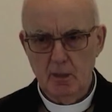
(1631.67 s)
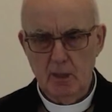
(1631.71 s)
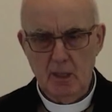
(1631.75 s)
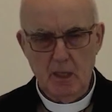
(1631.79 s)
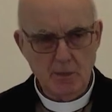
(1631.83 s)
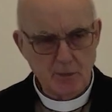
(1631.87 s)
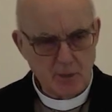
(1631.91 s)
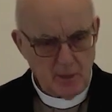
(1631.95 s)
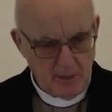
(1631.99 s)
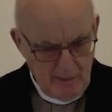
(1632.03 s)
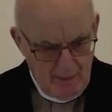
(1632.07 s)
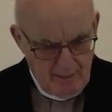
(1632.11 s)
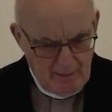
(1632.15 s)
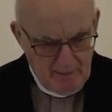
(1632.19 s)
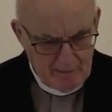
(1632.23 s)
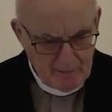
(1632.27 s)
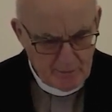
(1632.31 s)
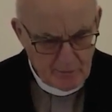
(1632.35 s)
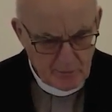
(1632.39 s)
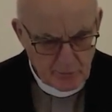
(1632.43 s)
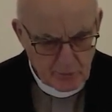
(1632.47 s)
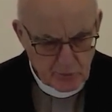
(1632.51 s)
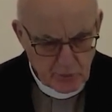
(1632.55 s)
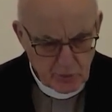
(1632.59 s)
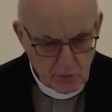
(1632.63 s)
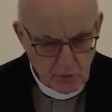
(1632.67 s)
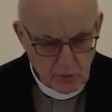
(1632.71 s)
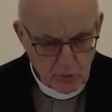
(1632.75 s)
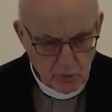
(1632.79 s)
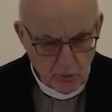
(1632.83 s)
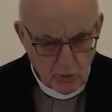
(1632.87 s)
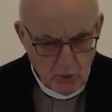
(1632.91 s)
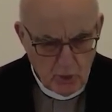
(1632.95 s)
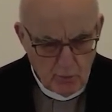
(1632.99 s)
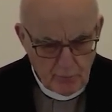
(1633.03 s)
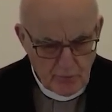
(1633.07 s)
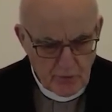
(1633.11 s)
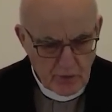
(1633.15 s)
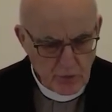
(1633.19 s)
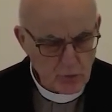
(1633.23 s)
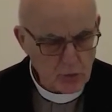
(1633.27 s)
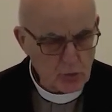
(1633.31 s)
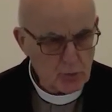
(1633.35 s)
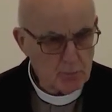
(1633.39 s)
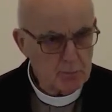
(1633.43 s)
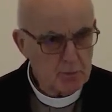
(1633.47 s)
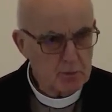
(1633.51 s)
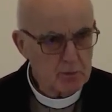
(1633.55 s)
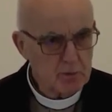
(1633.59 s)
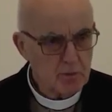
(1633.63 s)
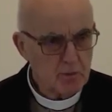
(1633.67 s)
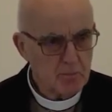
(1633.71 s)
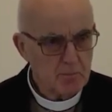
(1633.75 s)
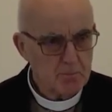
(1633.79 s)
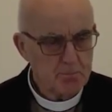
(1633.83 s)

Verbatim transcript: in the land of Egypt.